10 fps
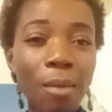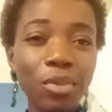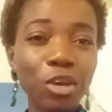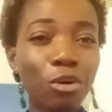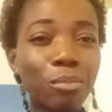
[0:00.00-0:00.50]

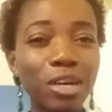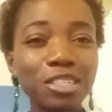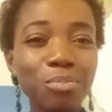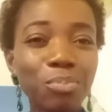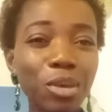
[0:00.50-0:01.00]
be
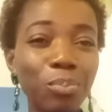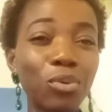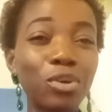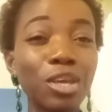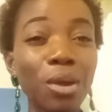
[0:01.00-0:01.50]
commanding
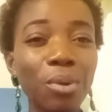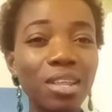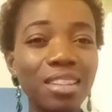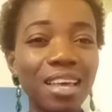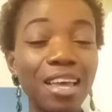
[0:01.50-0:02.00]
people here
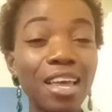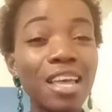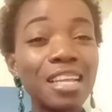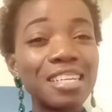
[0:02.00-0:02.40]
and there.